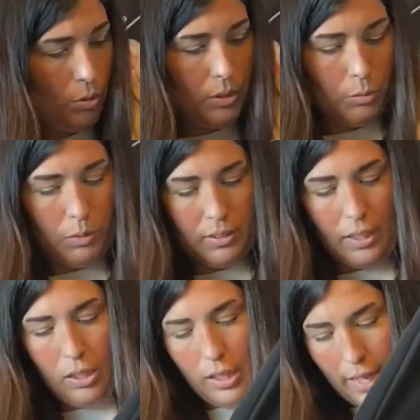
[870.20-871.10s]
this one
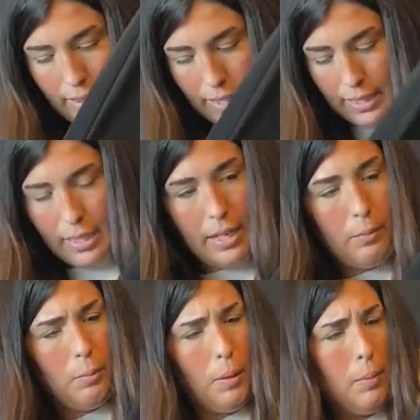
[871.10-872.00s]
sell. I think I
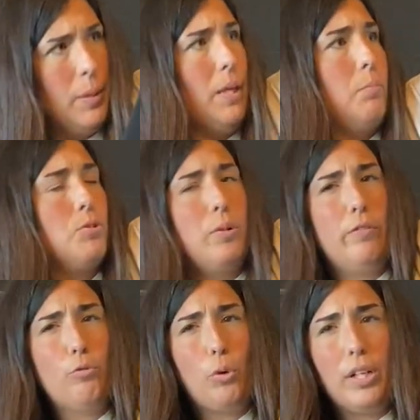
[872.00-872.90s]
will probably get between
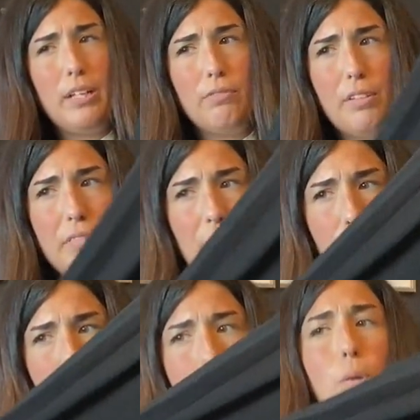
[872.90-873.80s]
40 and 50 for
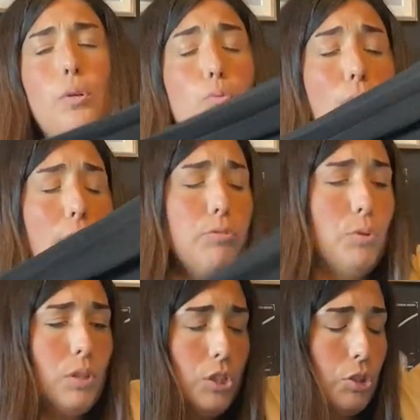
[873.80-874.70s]
this one. Ralph
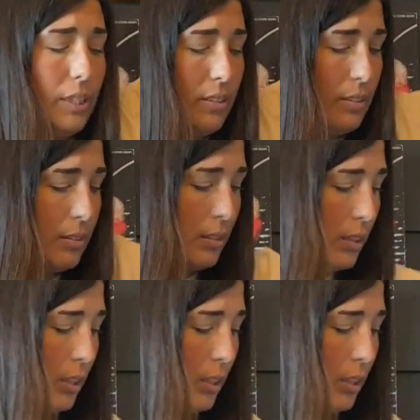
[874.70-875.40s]
Lauren dresses